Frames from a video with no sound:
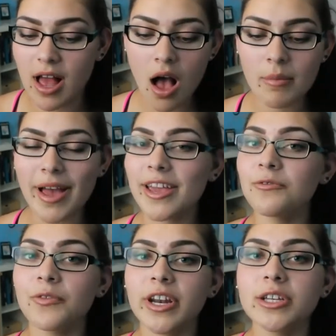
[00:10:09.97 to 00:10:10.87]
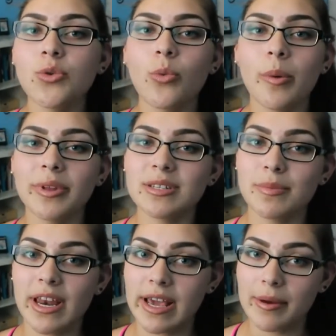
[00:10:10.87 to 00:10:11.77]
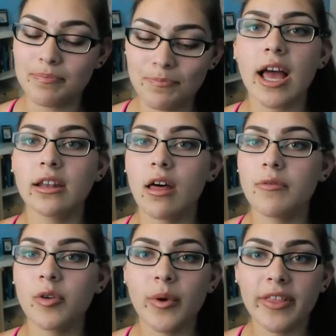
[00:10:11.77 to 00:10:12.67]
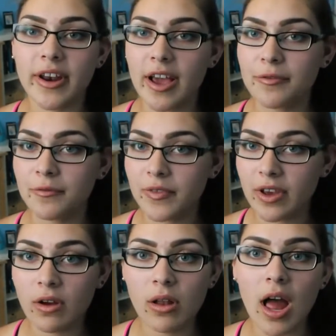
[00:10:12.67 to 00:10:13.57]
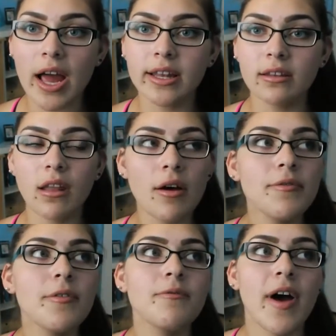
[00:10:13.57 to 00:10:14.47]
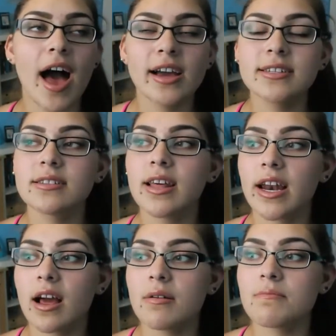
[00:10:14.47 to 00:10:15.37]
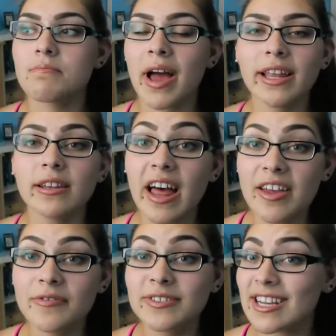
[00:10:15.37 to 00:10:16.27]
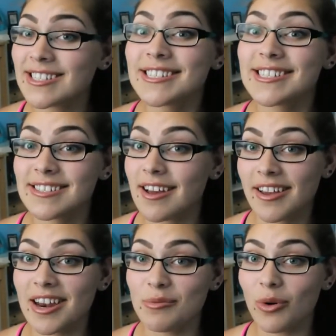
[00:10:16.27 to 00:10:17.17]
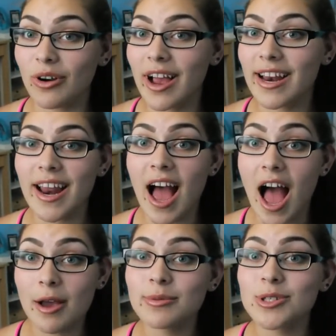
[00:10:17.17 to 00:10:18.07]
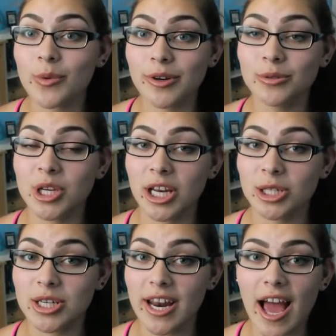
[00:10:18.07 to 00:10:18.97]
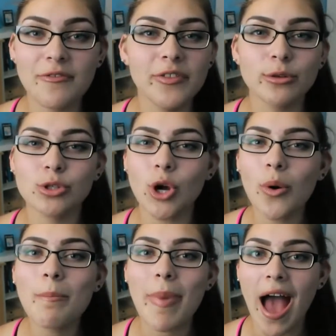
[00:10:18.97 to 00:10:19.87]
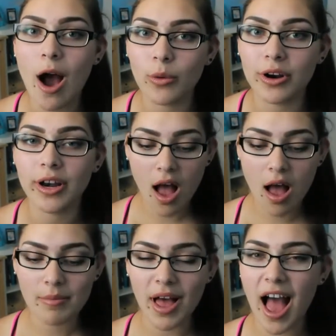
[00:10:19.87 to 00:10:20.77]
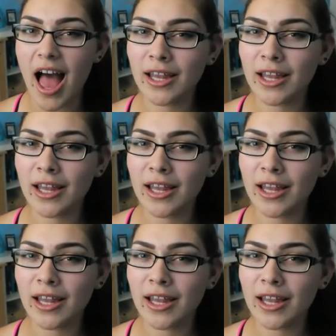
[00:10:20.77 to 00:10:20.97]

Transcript: I can fit into women's medium. I love the way that I feel. I love the fact that my life doesn't suck anymore, and I was the one who changed it. I feel so empowered. I